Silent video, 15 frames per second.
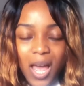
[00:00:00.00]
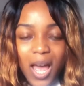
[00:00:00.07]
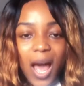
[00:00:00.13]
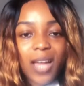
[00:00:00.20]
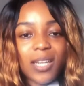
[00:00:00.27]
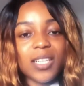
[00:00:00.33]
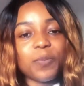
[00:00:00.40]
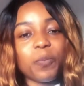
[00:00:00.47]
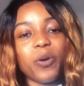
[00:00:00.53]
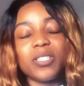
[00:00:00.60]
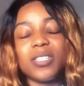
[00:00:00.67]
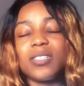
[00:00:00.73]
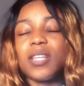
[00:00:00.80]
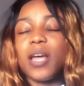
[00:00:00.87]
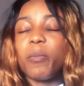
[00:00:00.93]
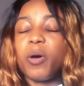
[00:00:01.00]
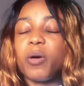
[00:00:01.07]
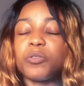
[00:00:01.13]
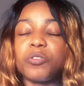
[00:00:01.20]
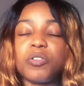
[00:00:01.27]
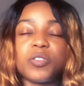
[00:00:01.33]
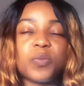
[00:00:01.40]
At this point in time, I
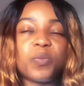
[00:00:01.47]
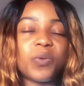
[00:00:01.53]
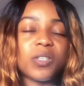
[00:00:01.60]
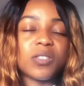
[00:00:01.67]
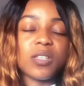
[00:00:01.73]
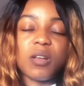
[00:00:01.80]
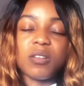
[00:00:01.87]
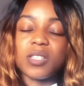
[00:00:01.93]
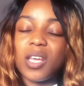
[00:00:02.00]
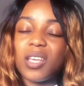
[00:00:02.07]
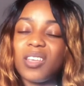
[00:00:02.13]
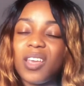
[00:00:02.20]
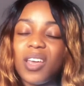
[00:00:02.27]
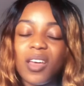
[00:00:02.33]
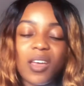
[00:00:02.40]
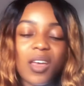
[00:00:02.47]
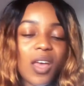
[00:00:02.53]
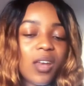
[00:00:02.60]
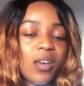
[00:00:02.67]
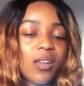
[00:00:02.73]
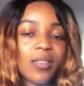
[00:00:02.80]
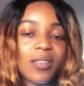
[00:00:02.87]
was just pissed. I was like, yeah,
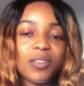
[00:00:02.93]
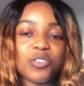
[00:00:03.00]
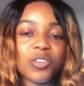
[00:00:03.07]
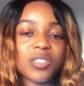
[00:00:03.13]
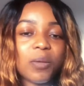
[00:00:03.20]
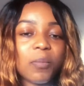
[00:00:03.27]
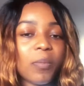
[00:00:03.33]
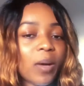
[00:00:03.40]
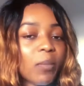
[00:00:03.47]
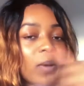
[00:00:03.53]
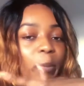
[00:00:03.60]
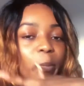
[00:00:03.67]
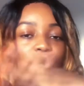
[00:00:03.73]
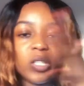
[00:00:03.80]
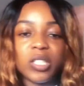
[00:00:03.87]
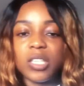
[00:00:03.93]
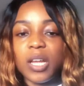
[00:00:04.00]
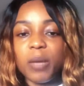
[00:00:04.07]
anything, just give me back my money.